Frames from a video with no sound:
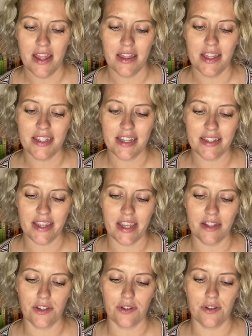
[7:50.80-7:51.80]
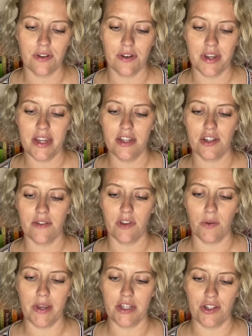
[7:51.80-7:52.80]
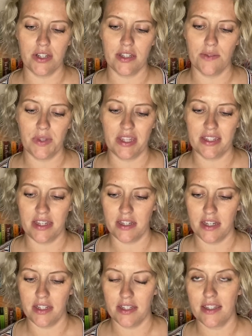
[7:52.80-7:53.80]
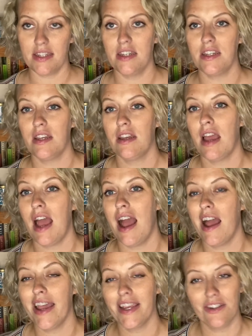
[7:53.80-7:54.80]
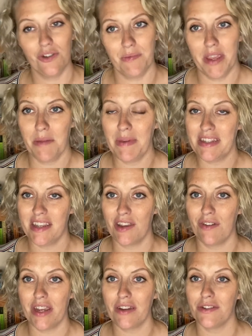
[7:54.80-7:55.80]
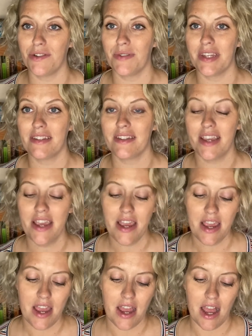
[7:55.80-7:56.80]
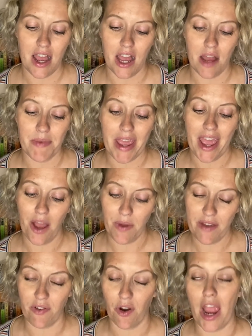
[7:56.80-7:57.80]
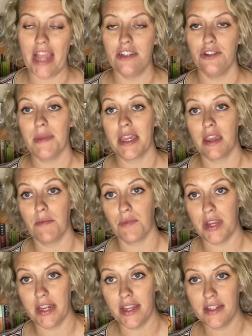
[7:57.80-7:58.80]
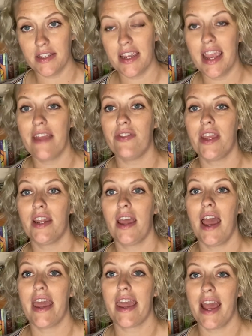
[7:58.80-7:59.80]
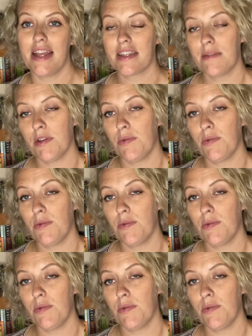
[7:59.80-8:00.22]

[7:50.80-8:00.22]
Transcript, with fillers: This says answer each of the questions with a sentence. I don't make my second grader do this. Um, however, I do make him read it and then I ask him the